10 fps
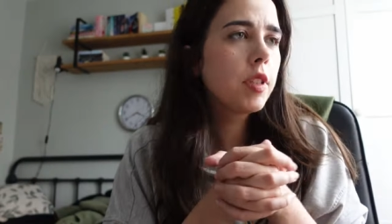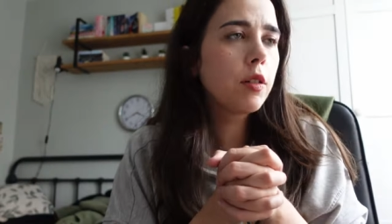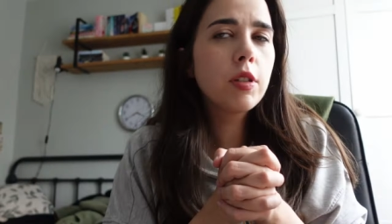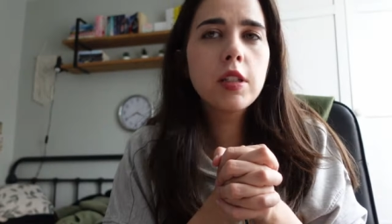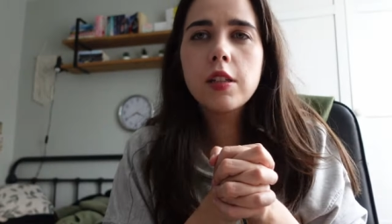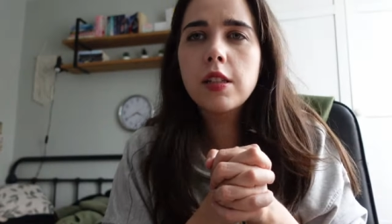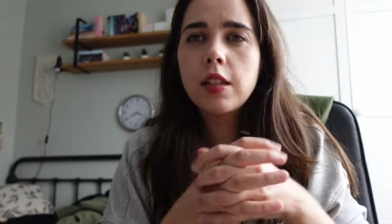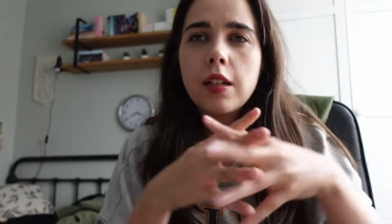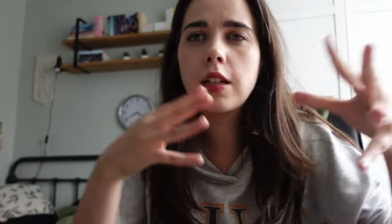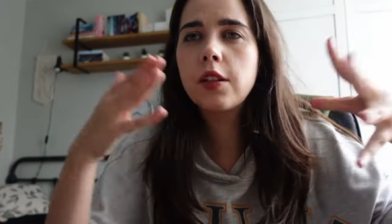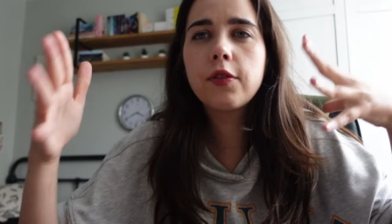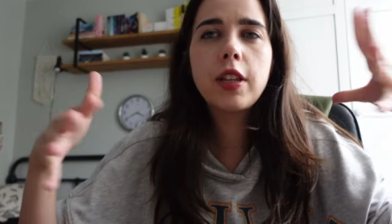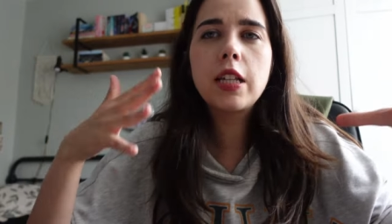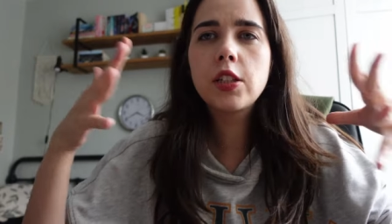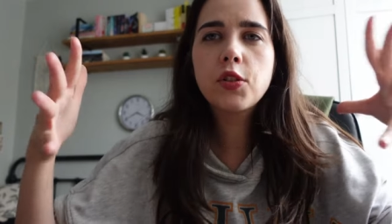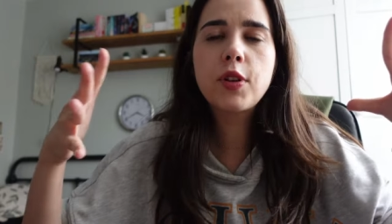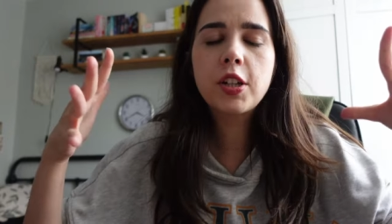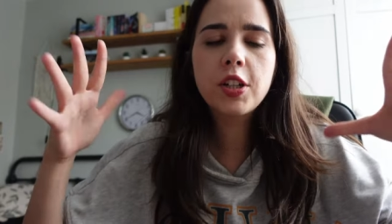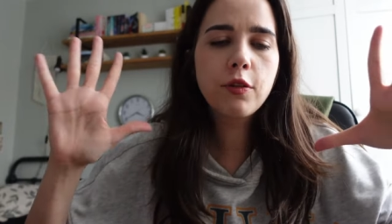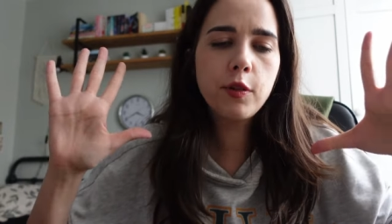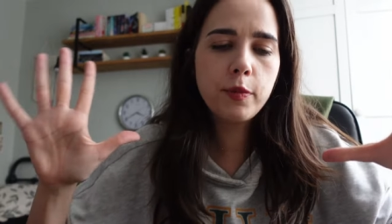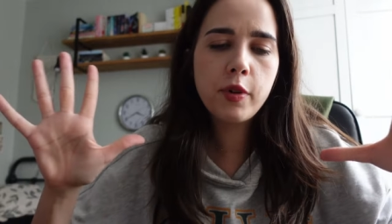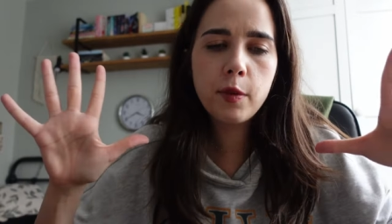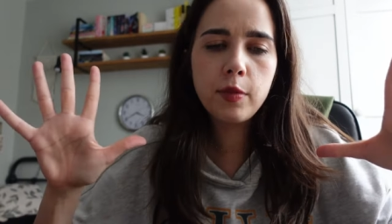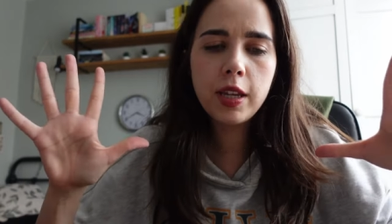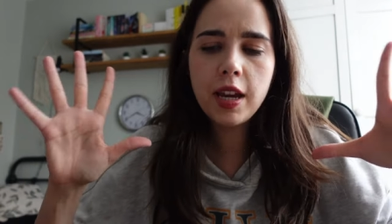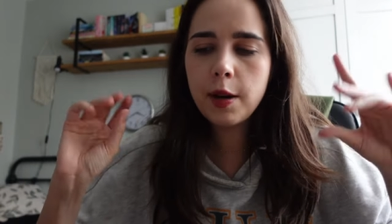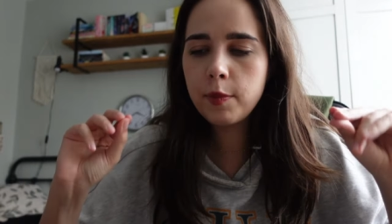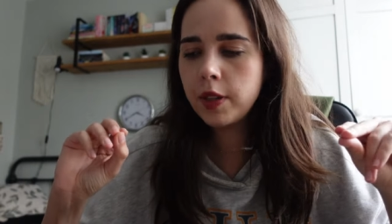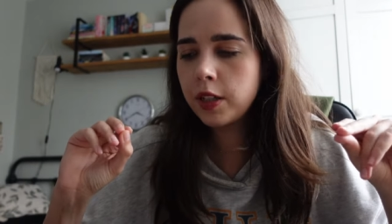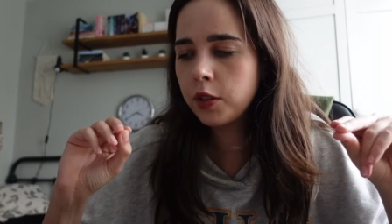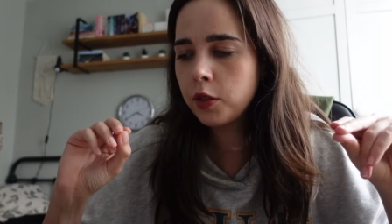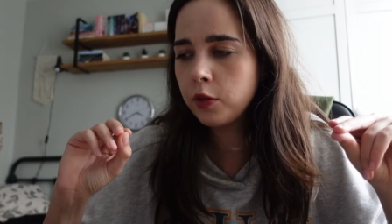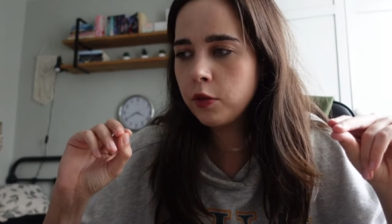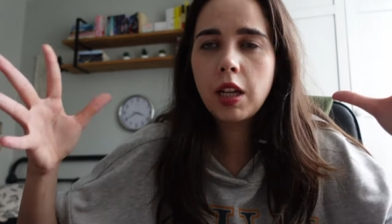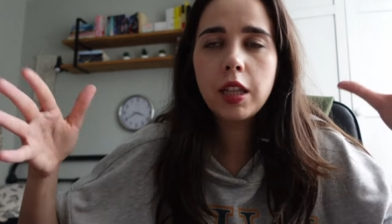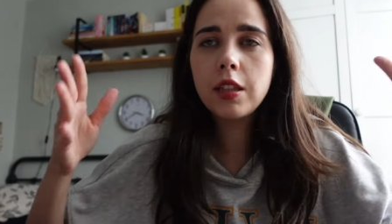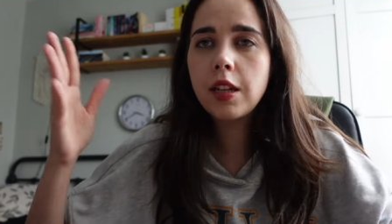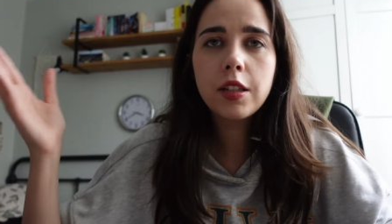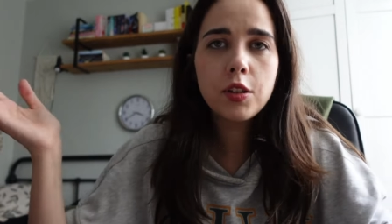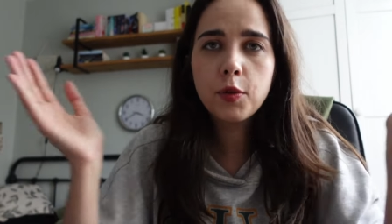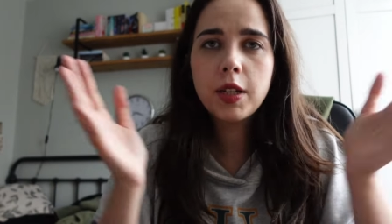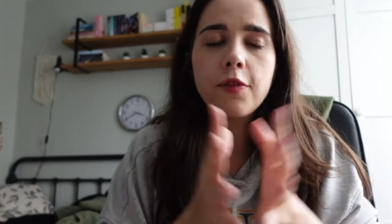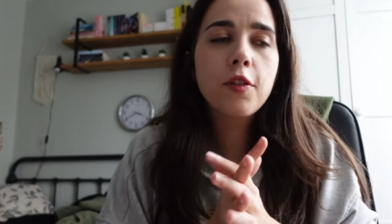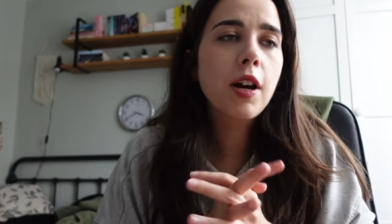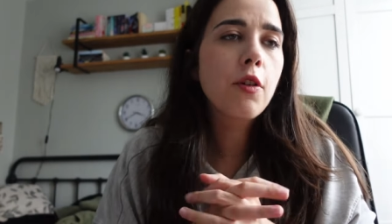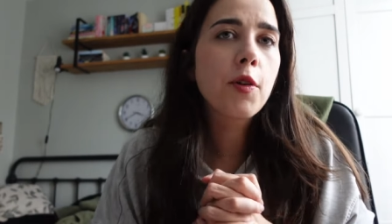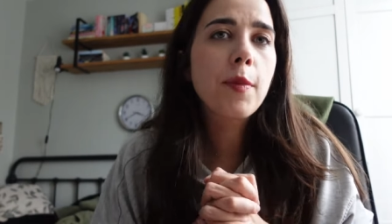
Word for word: So this is the kind of last stretch. I will probably update you at the 24-hour